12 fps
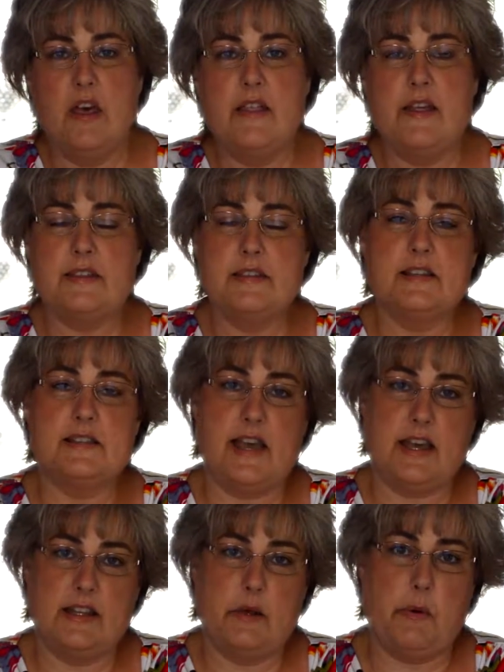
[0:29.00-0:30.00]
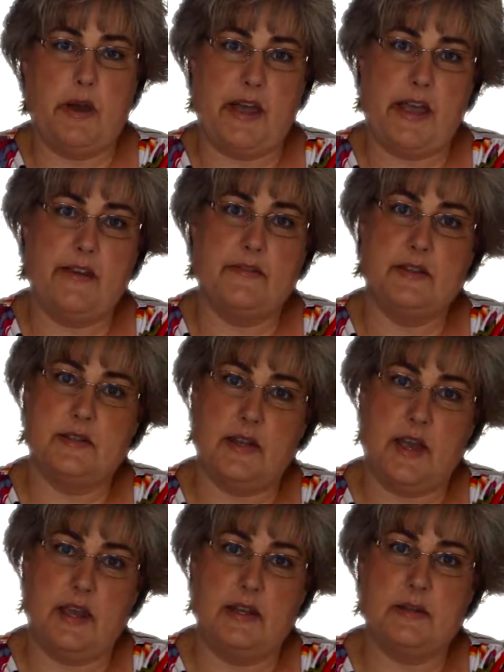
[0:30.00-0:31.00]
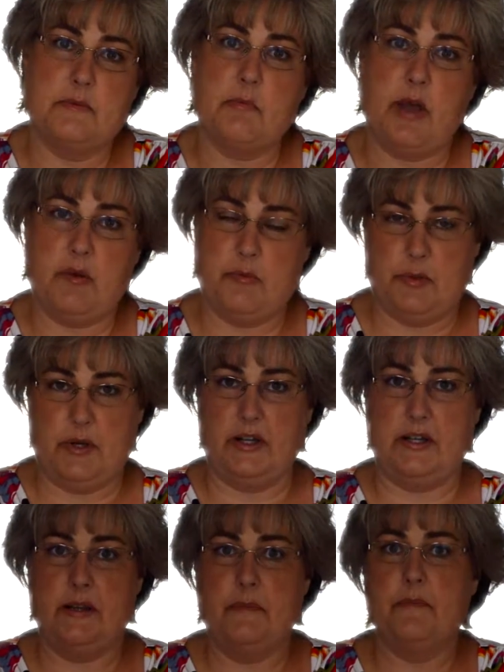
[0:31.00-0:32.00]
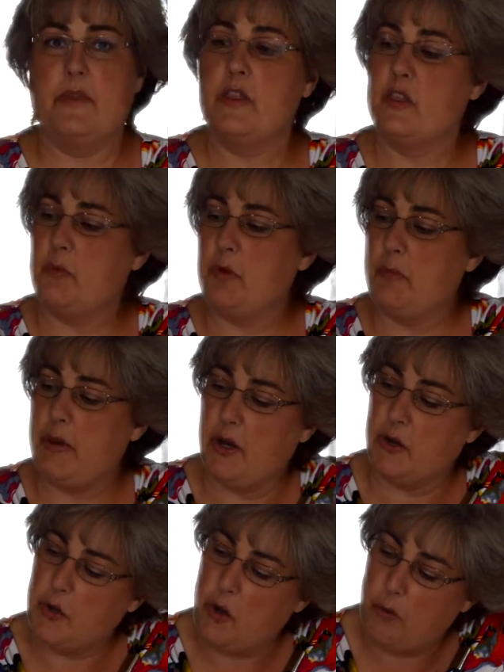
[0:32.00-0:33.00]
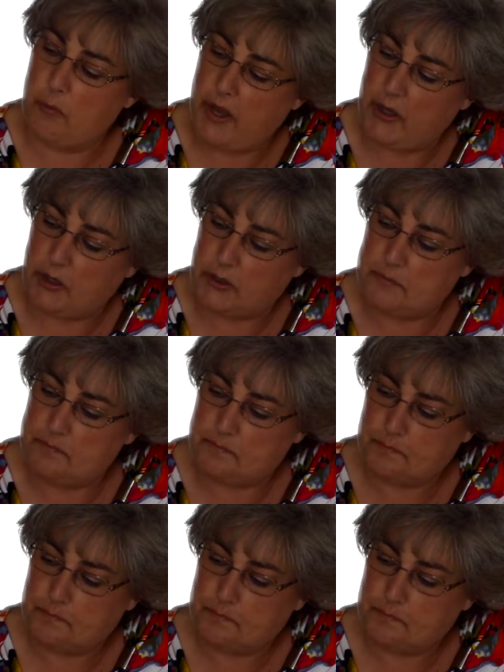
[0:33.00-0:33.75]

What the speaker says: That's exactly why I have designed my book, The Prepared Homemaker.